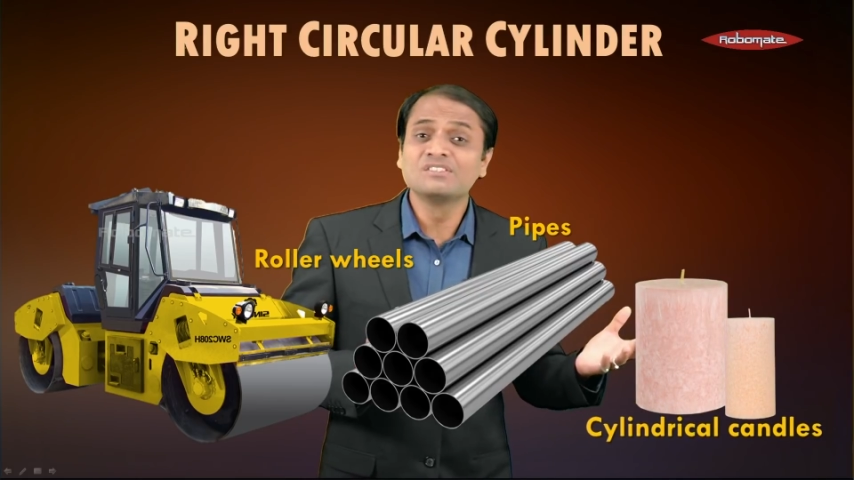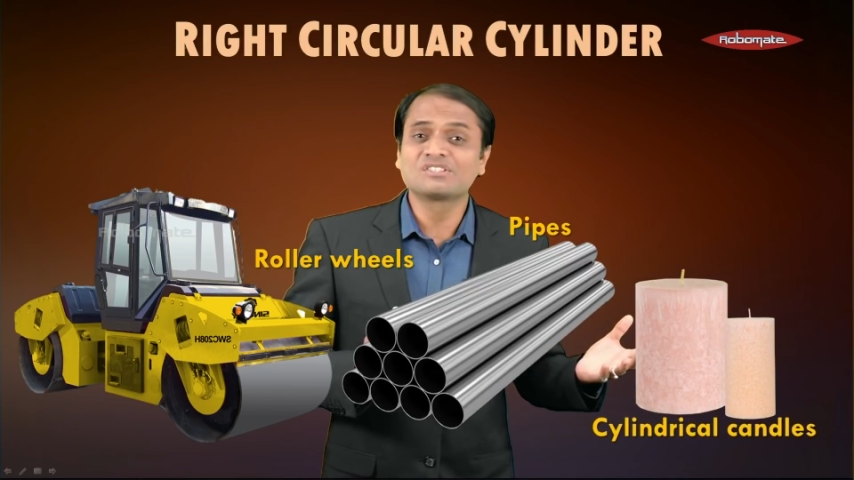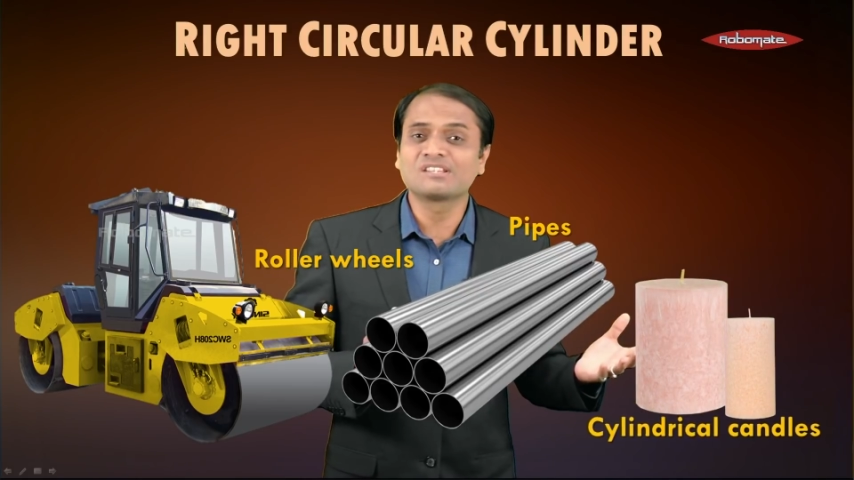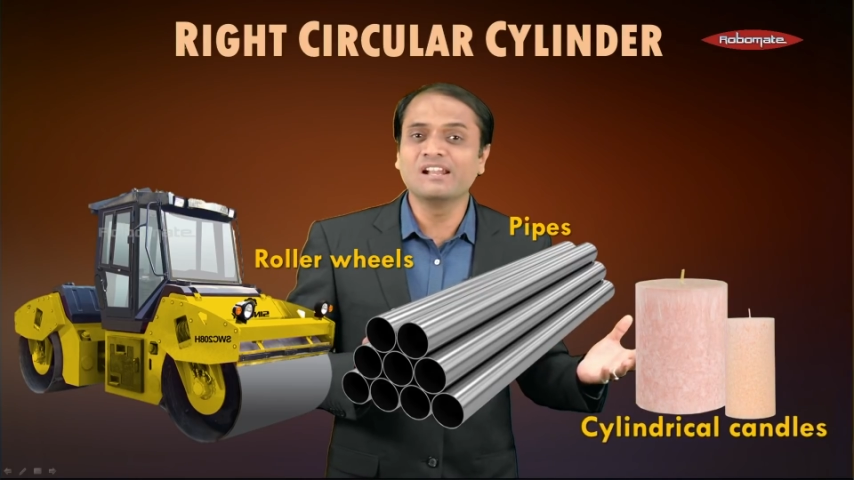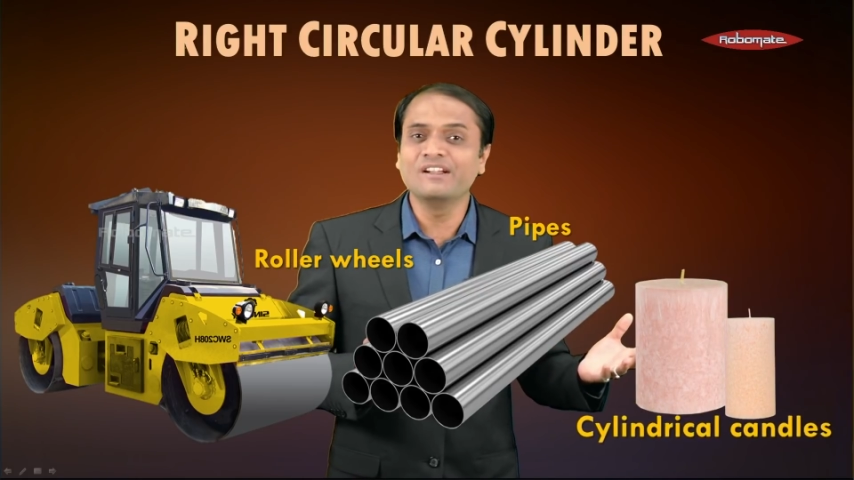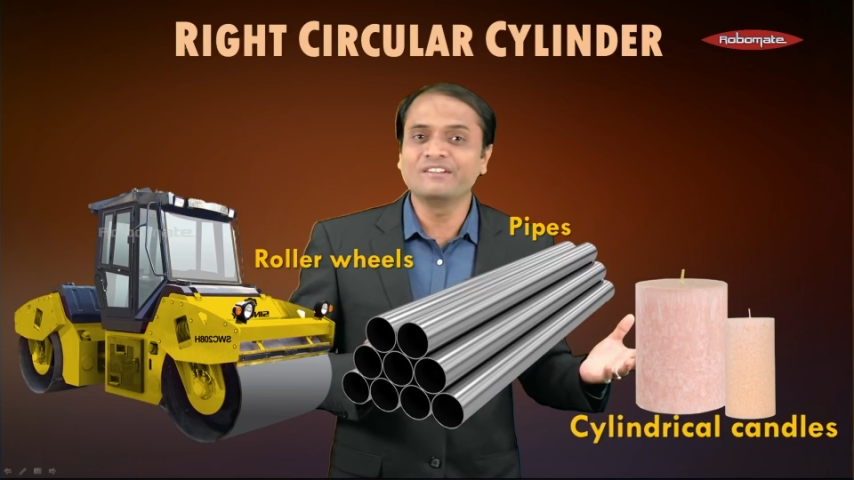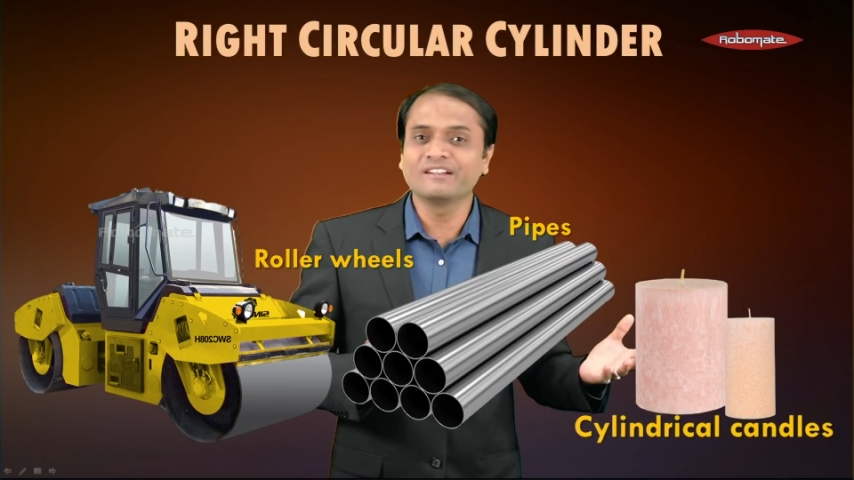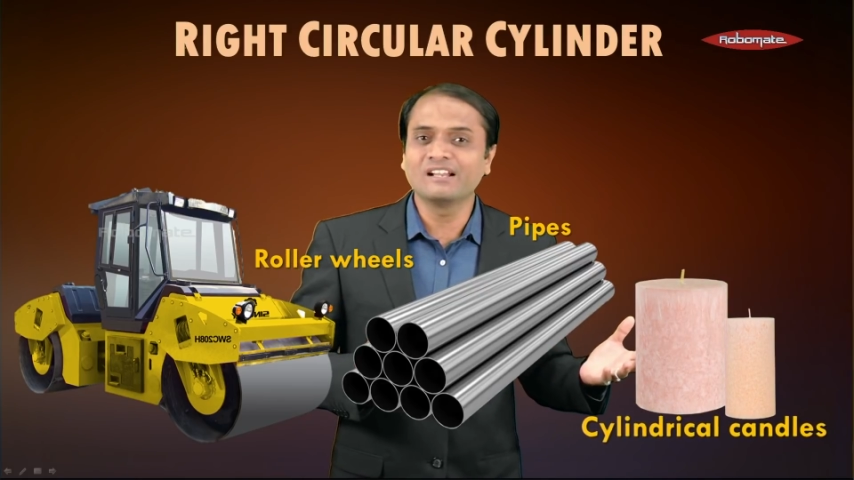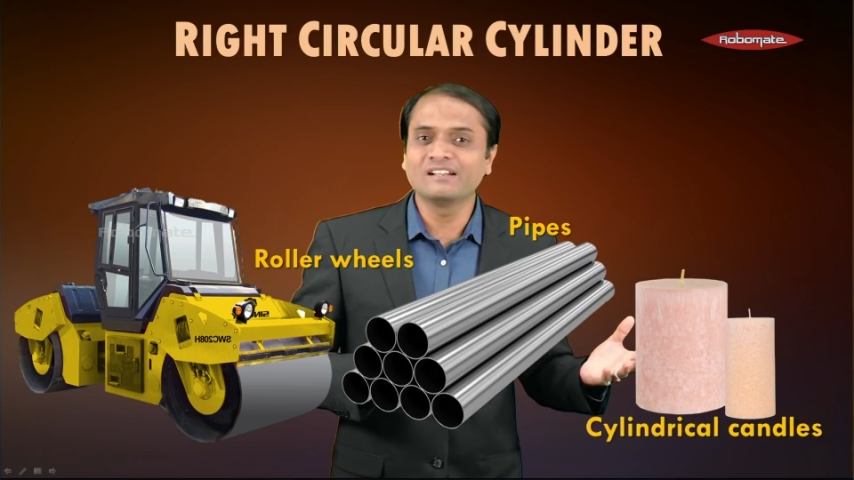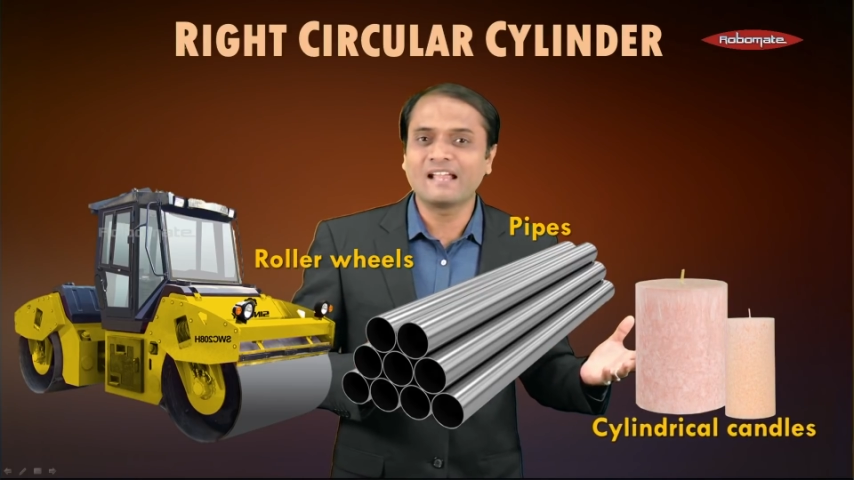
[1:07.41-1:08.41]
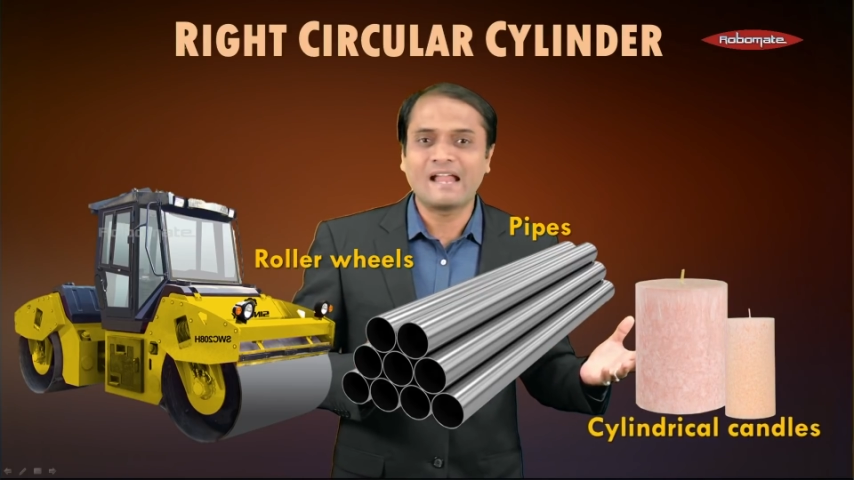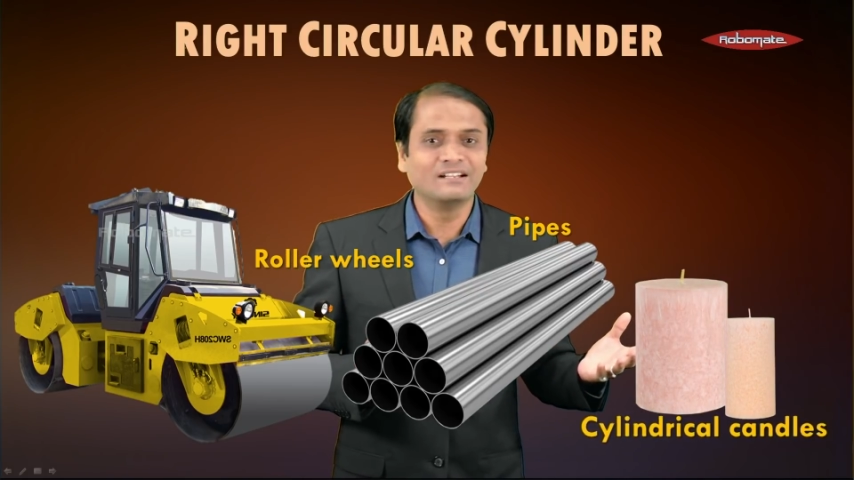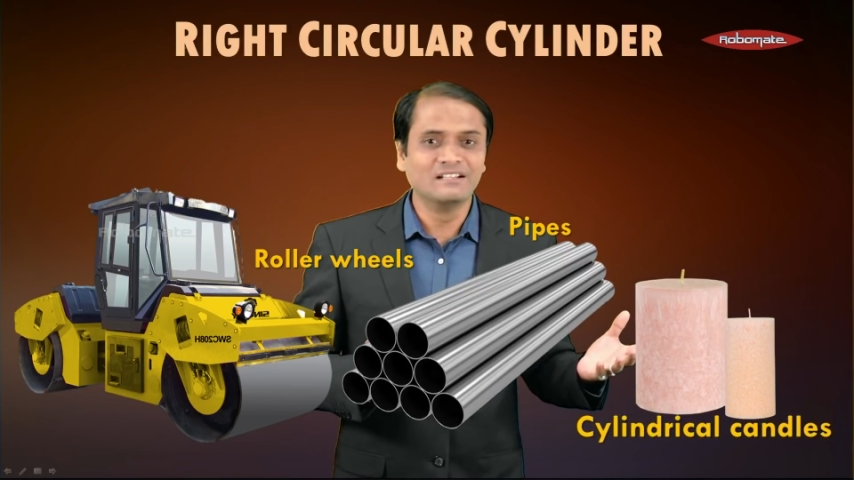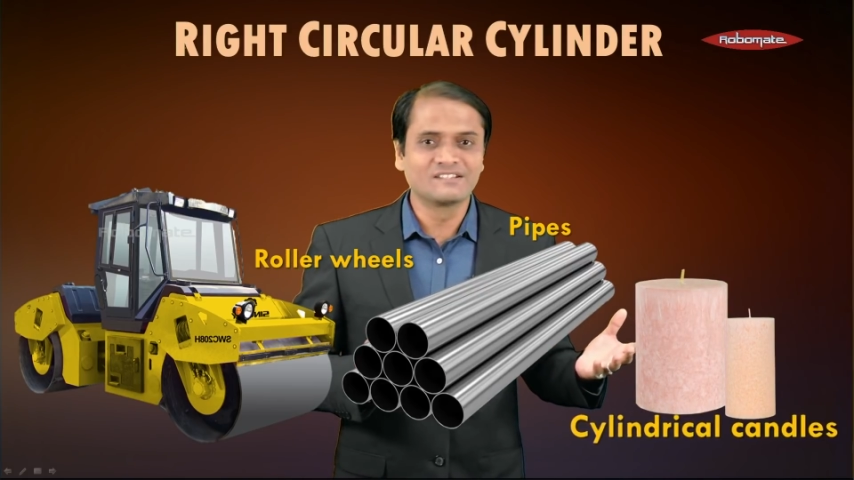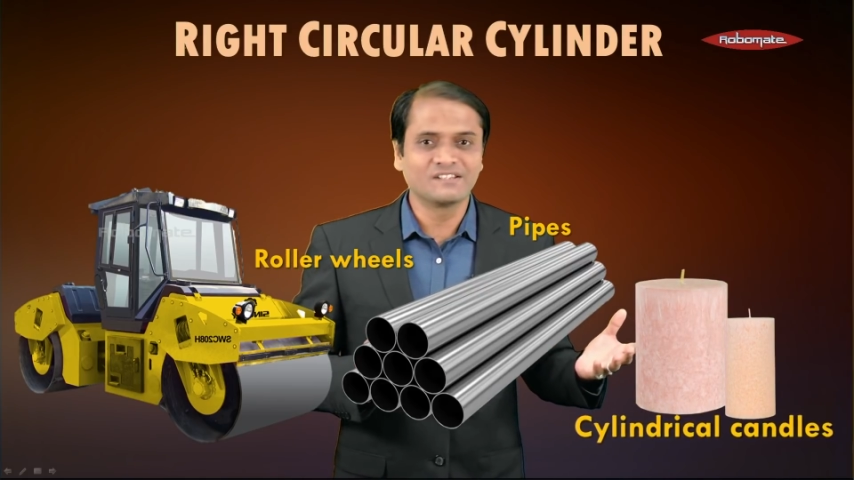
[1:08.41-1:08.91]
cylindrical
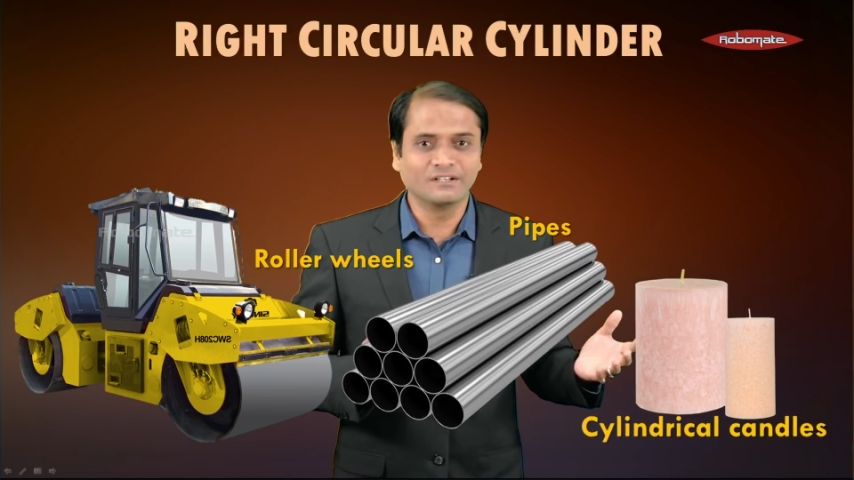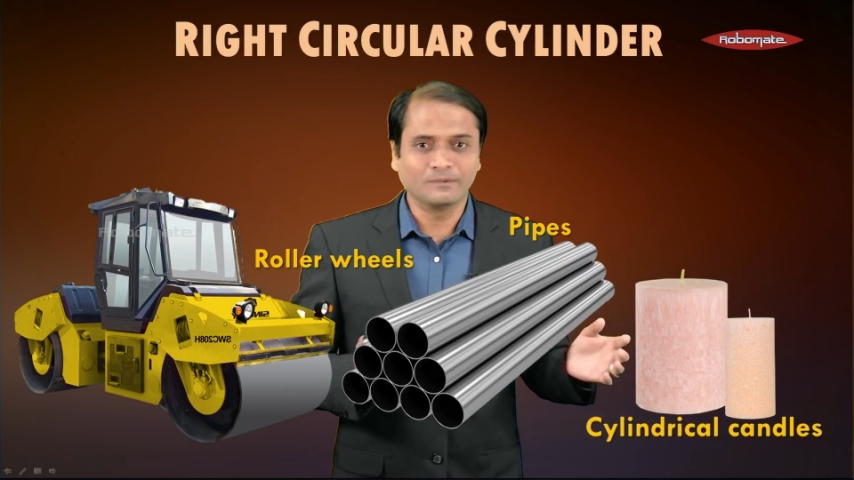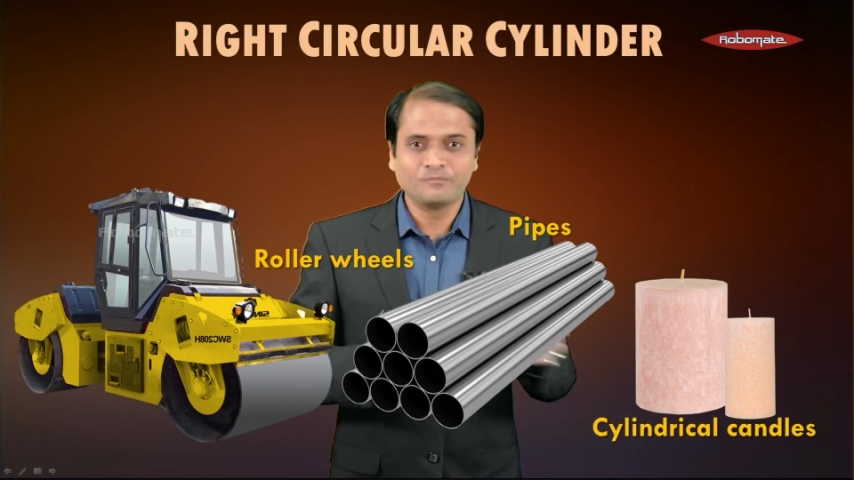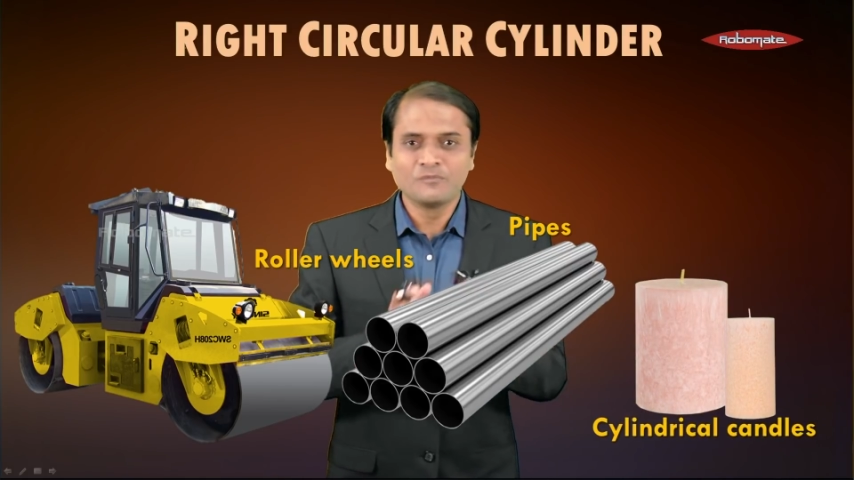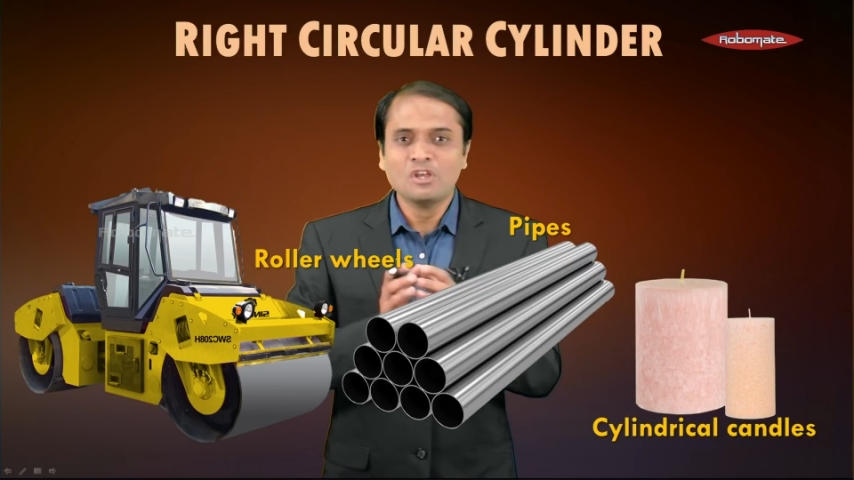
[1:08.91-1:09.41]
candles here.